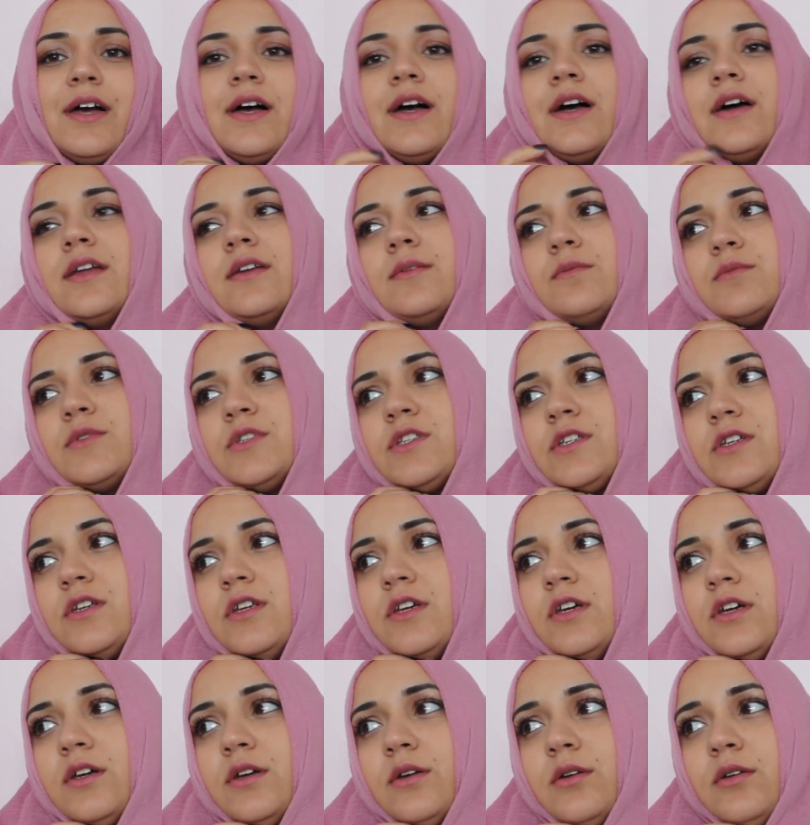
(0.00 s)
And I'm just
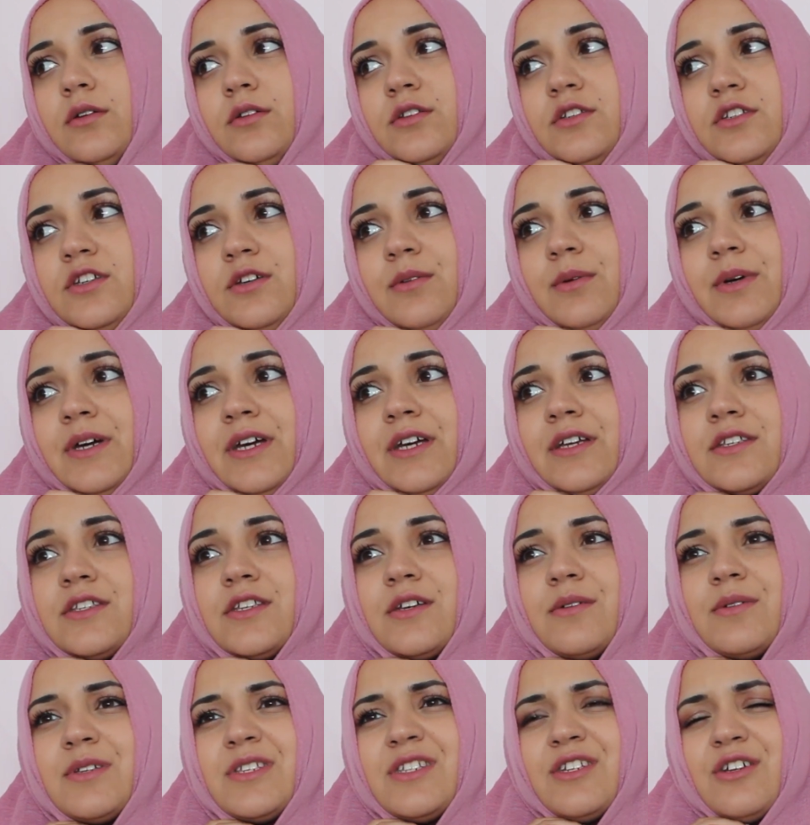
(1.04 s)
going to do it
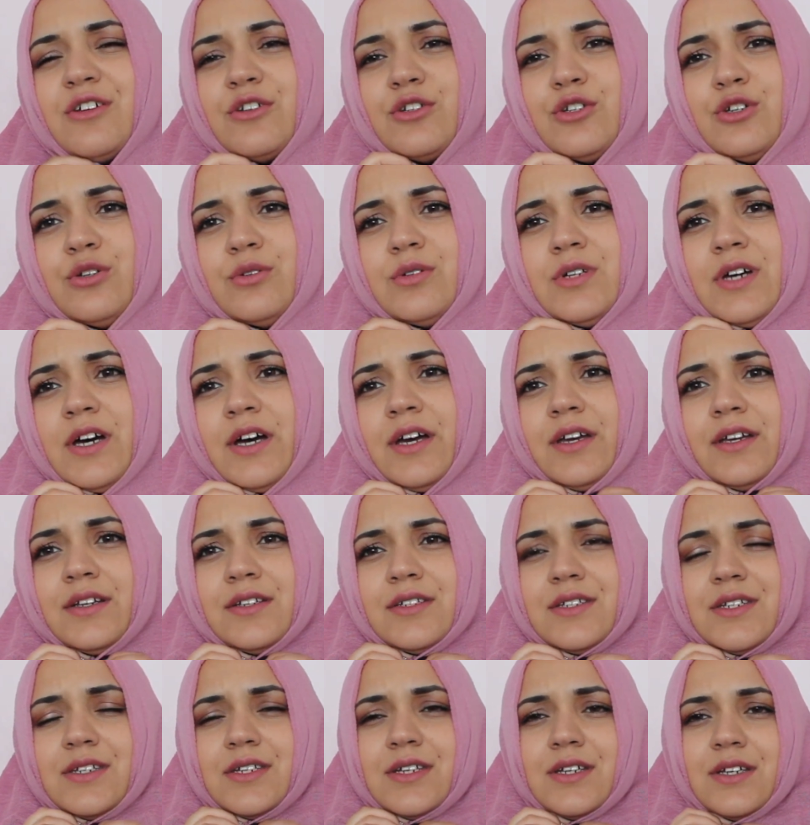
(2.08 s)
so it's not too
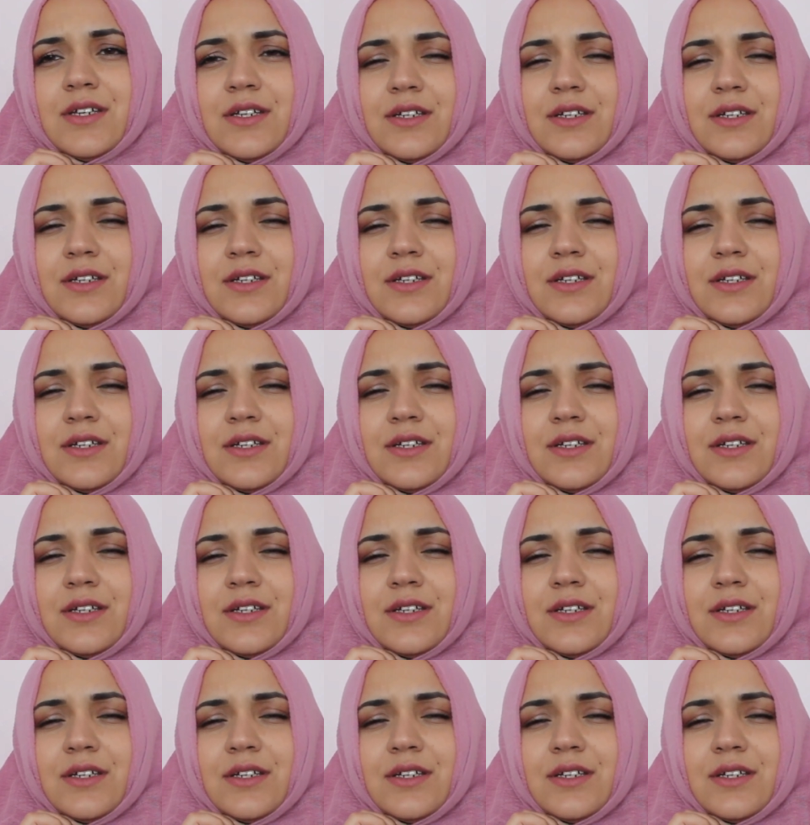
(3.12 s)
tight.